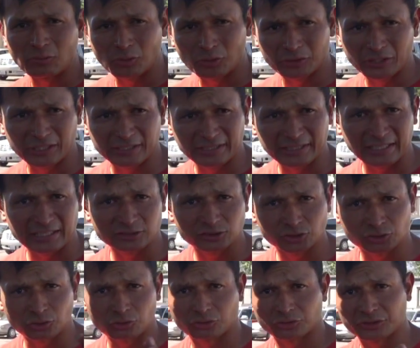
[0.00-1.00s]
than we're gonna need a
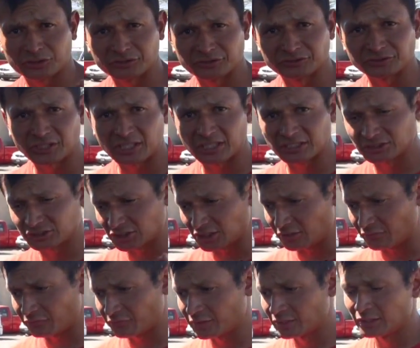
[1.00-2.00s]
shorter drive
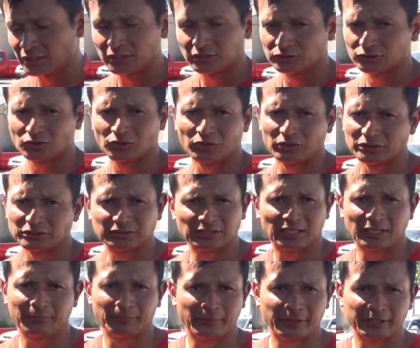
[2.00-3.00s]
shaft. So it's
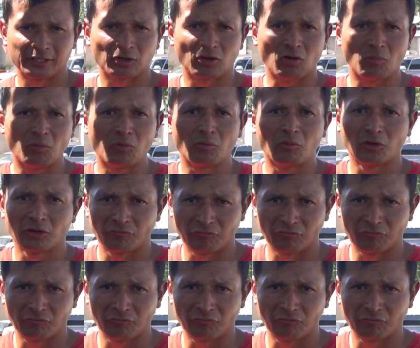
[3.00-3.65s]
a very common